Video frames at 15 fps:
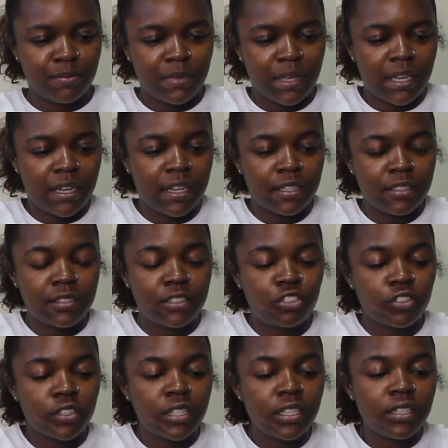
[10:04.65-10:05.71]
And
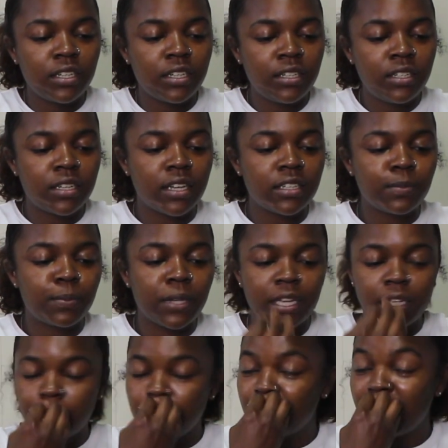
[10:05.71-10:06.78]
string does
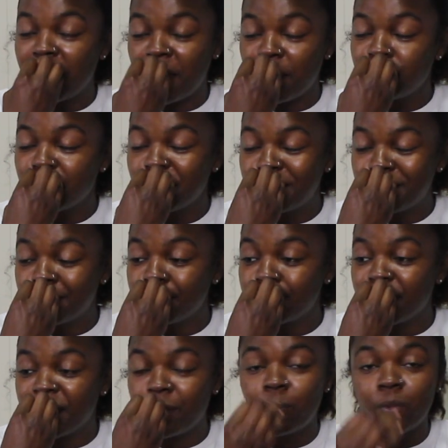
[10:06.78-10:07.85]
play games with
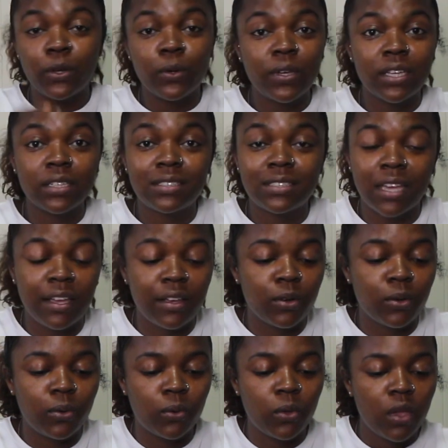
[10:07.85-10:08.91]
you. It will get
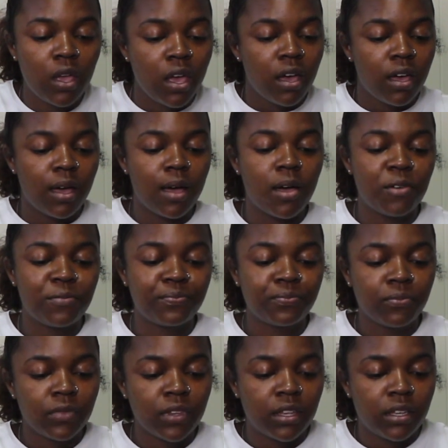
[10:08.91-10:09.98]
tangled.
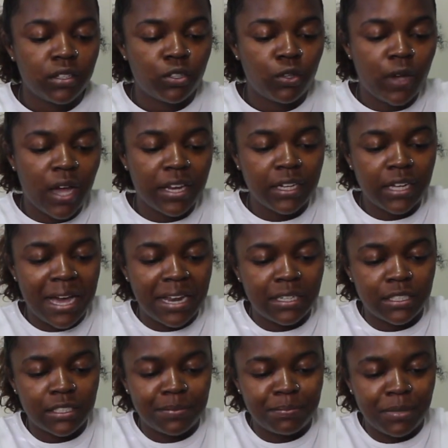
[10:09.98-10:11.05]
You kind of gotta
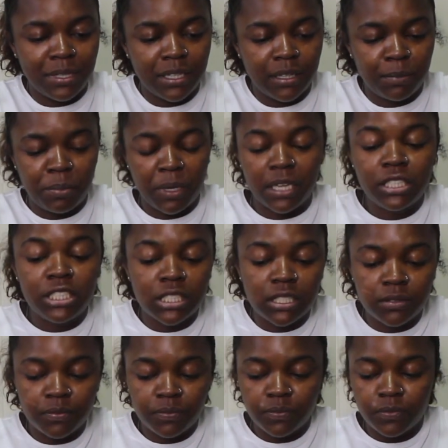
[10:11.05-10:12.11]
just be
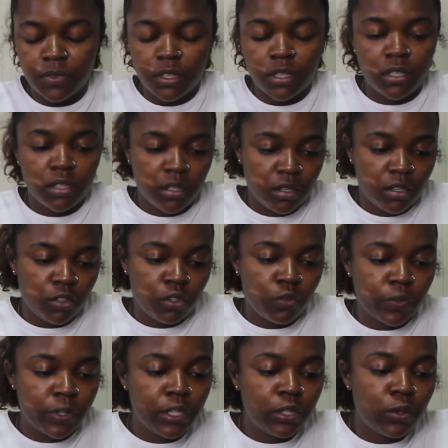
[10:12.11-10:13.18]
patient. You
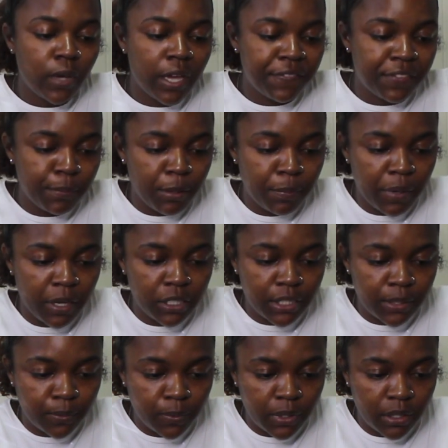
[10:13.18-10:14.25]
really do have to be
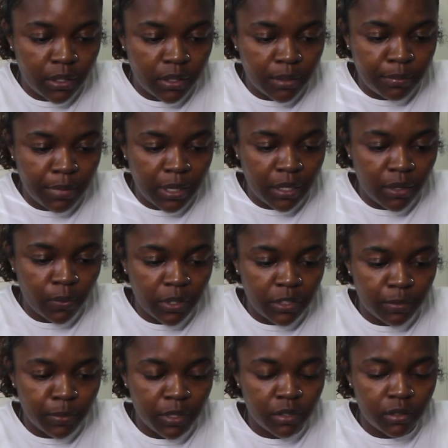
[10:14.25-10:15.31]
patient with making
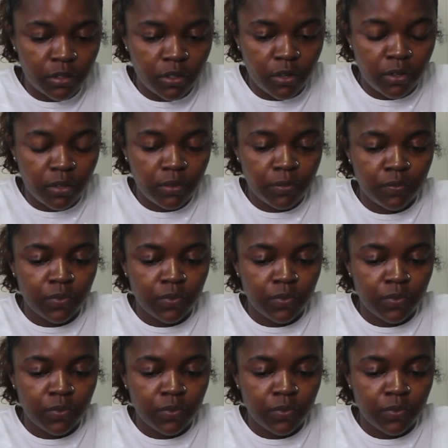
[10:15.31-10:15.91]
waist beads, y'all.